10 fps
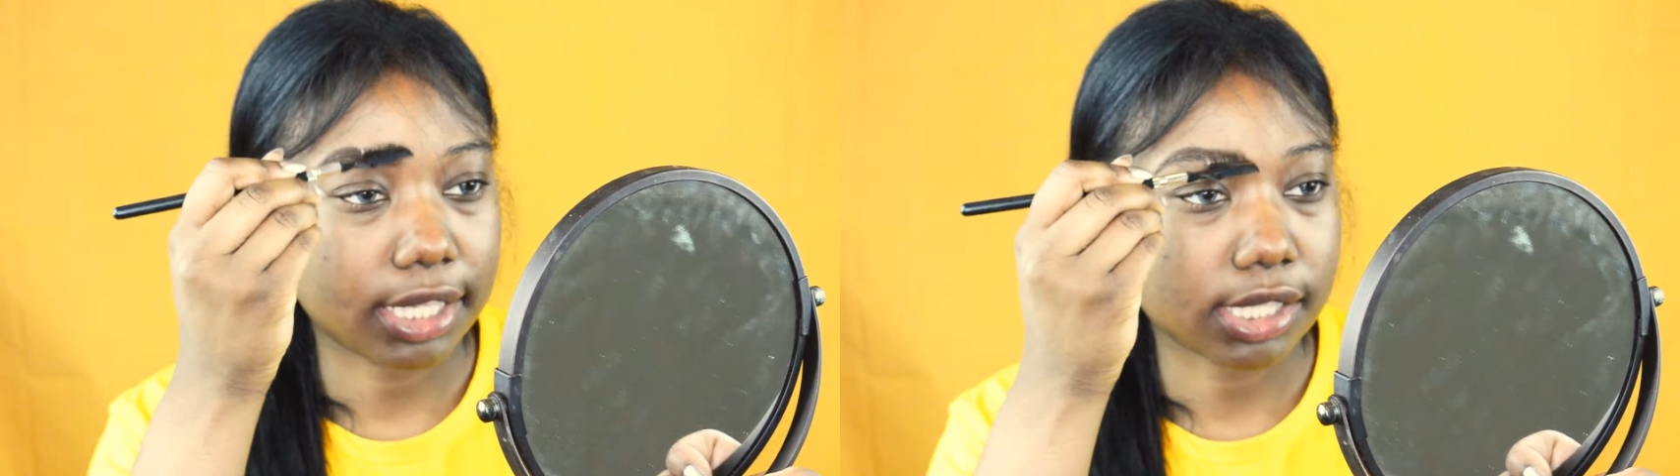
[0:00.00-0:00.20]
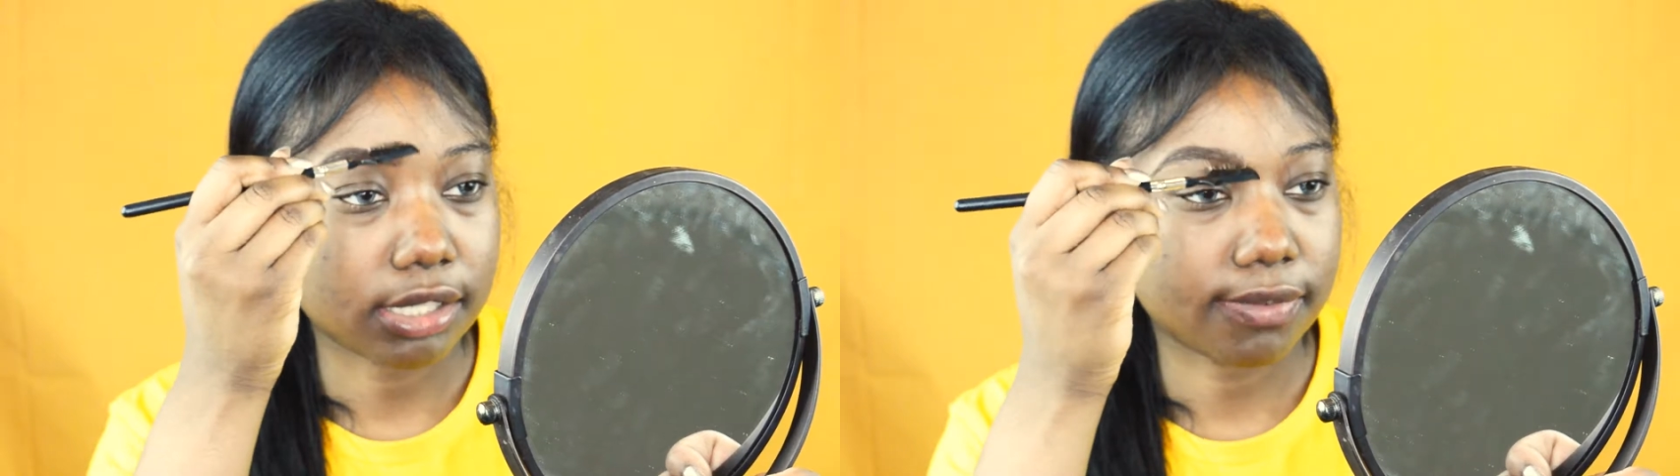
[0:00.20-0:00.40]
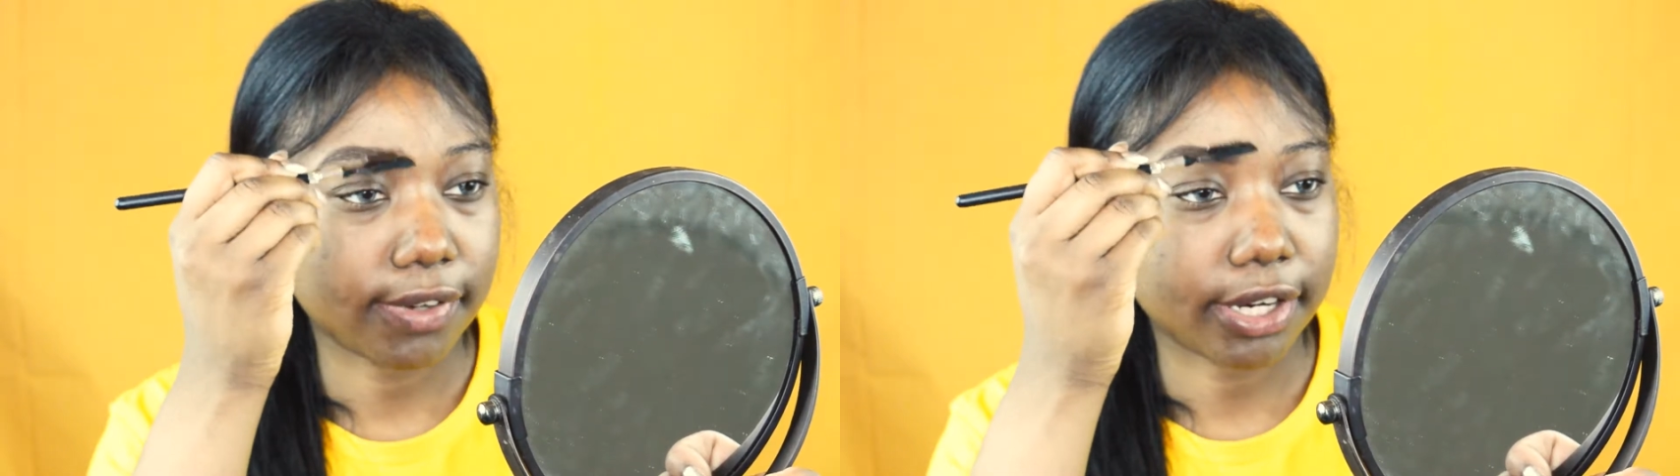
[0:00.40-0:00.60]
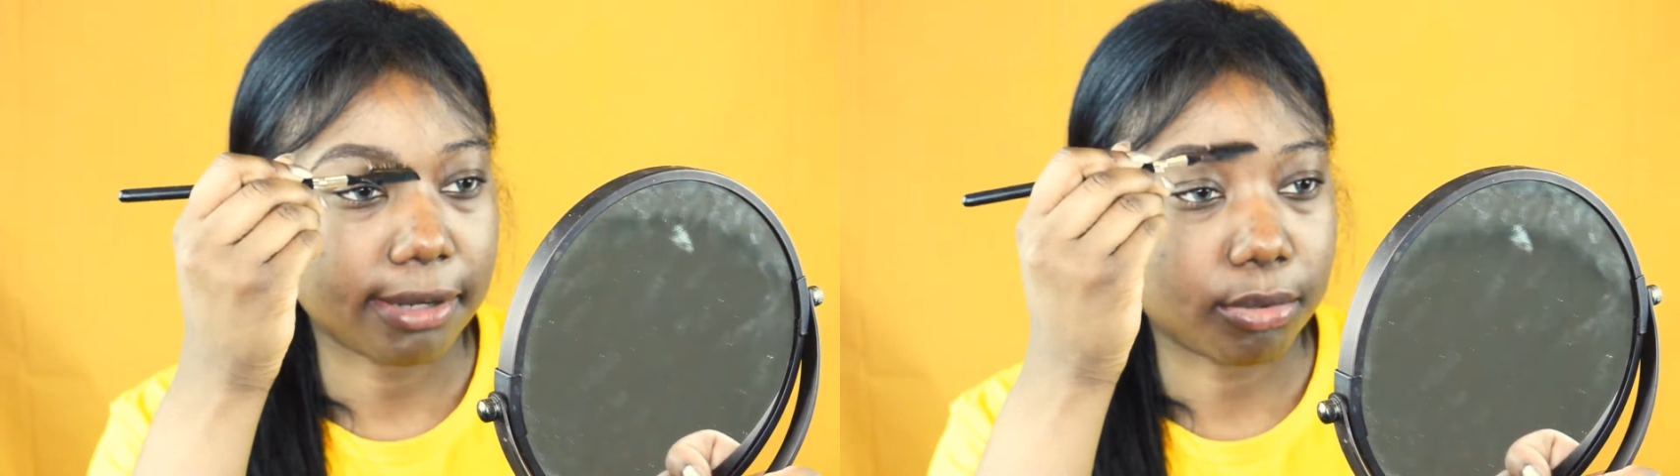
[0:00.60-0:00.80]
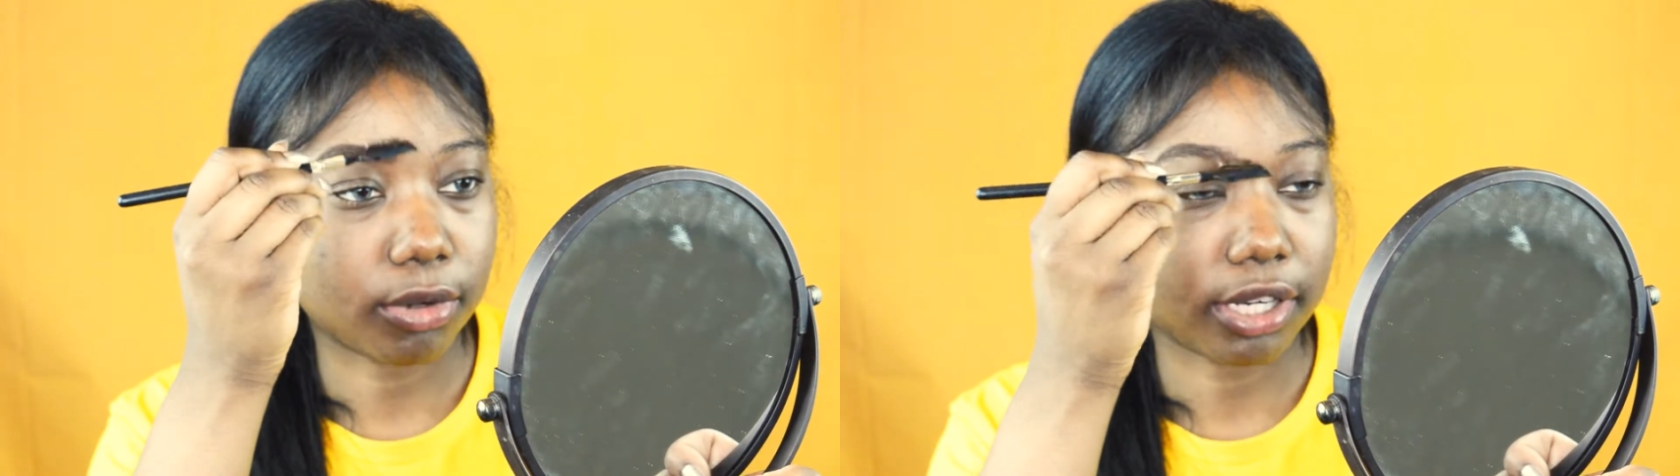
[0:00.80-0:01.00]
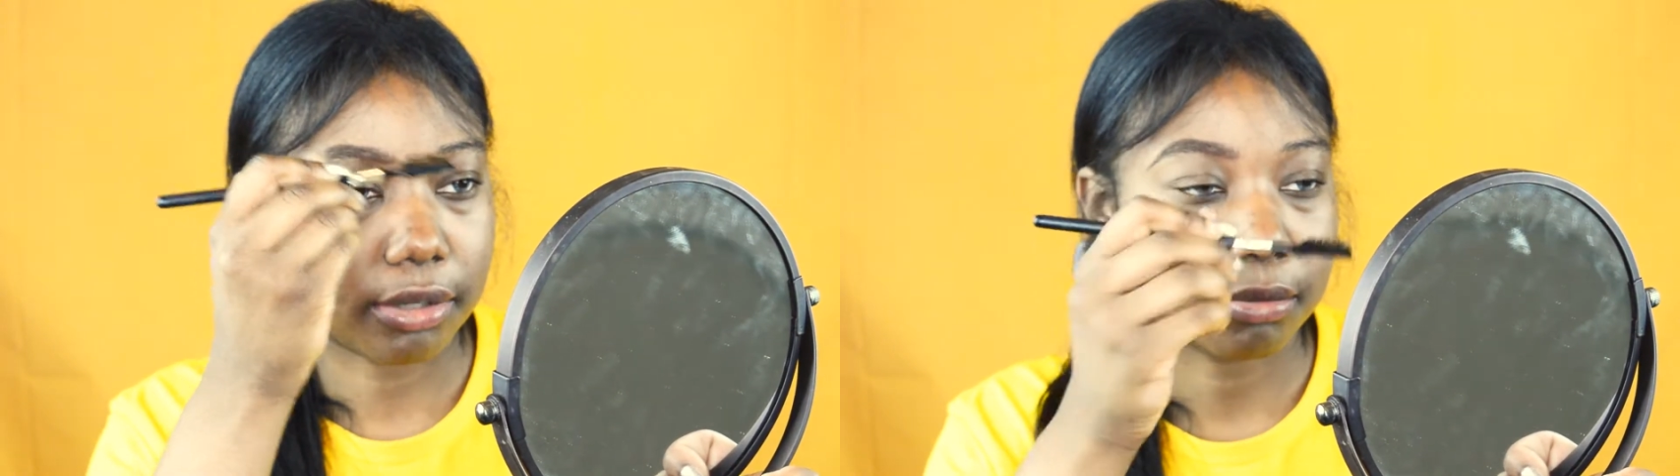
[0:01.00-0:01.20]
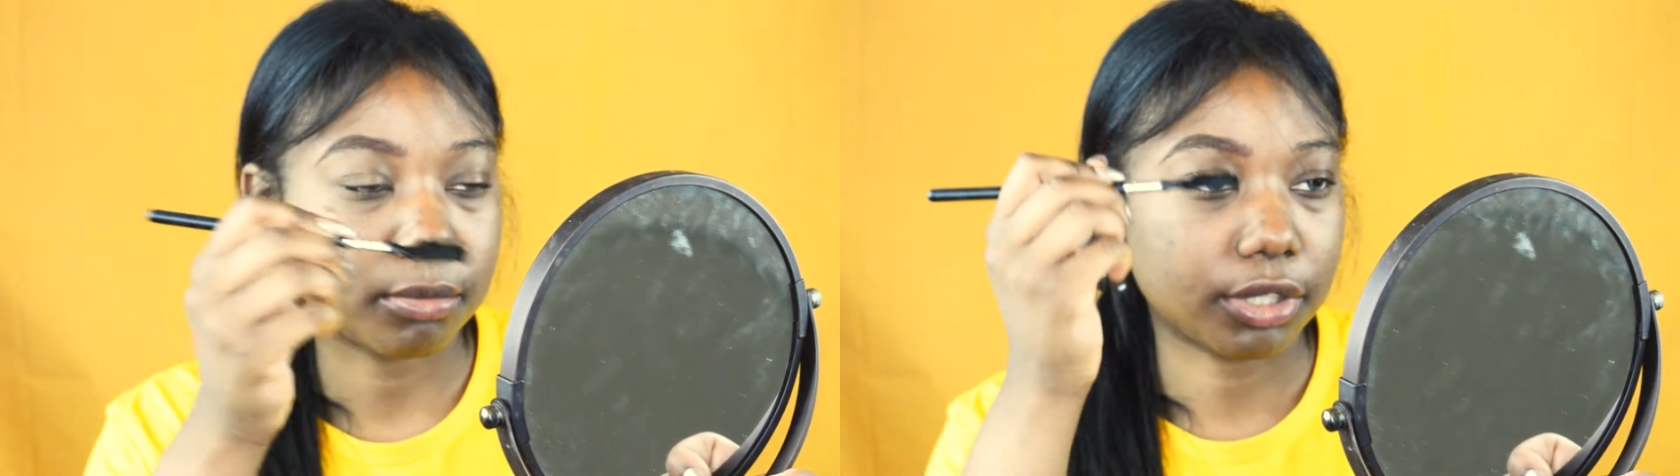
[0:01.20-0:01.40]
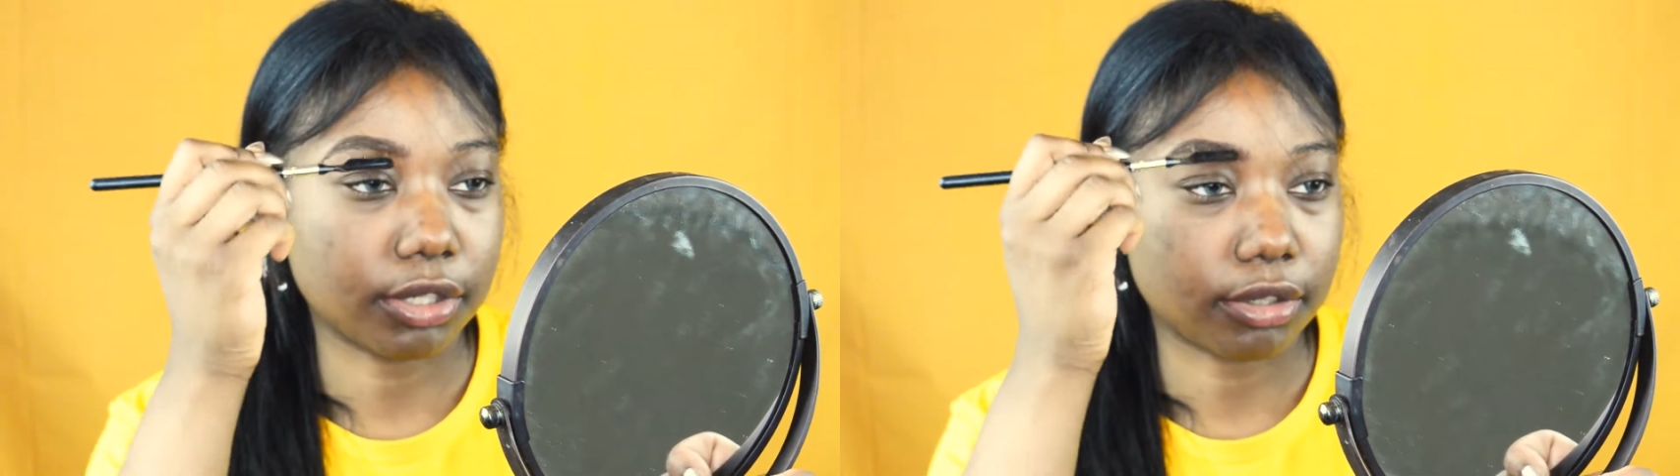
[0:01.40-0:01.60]
and this is very important
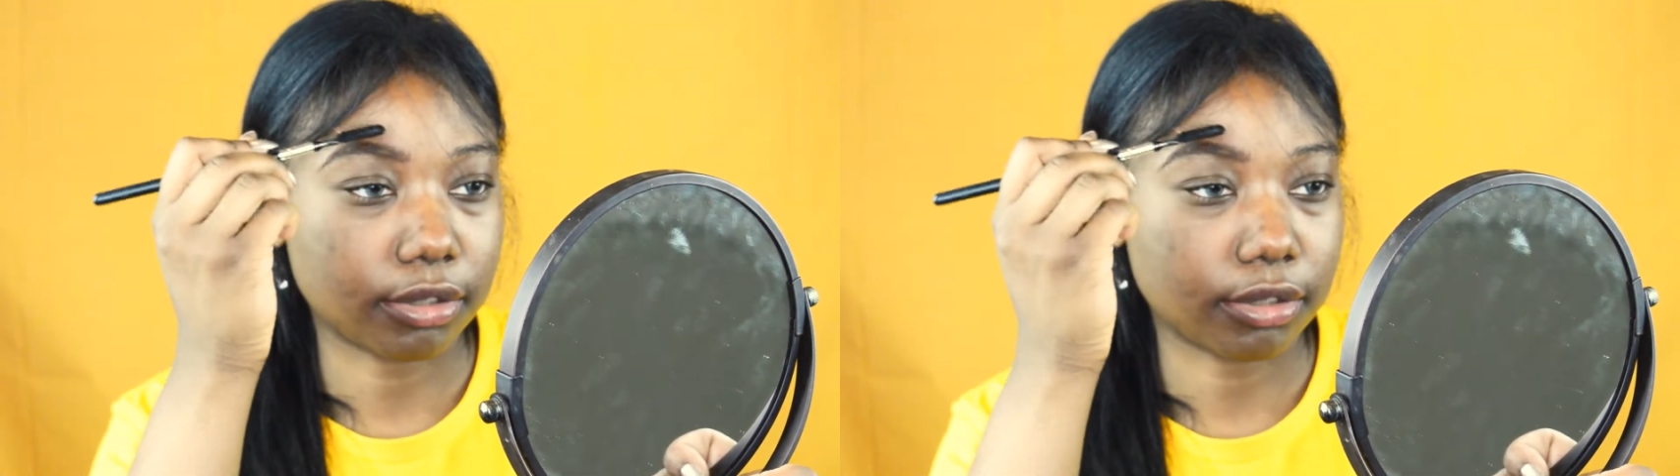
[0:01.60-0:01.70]
when you